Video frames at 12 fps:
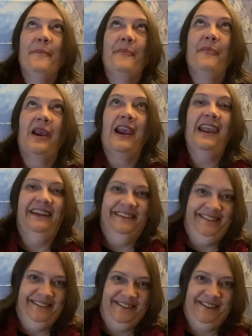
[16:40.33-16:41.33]

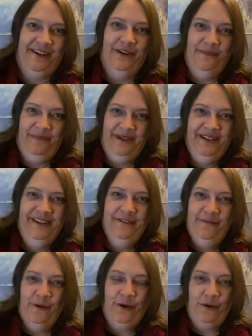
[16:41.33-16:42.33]
plenty scope
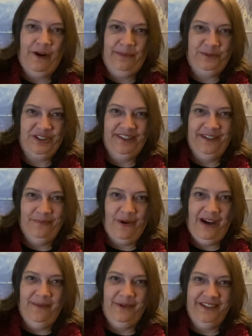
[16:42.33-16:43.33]
for corruption and
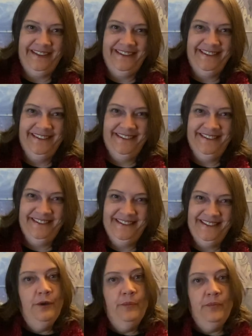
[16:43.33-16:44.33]
bribery.
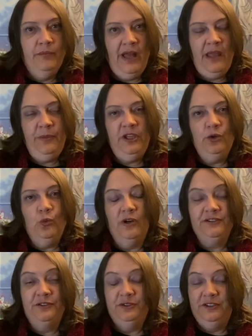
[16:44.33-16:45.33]
Maybe you
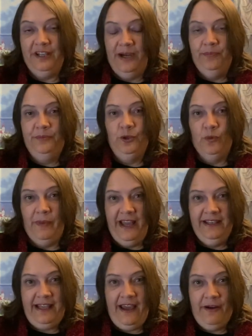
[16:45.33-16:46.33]
want to dump your
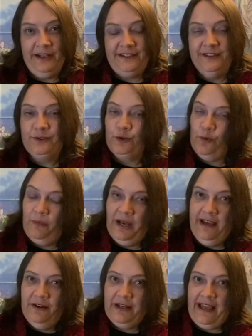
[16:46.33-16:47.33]
main characters or your
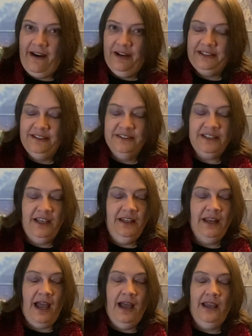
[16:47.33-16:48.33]
player characters
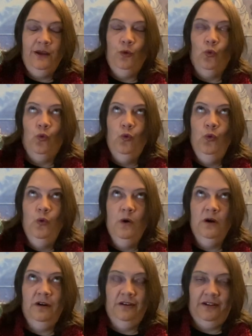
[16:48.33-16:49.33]
in a
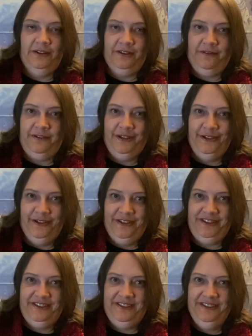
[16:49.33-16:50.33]
world of
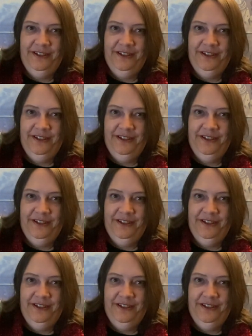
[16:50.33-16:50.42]
hurt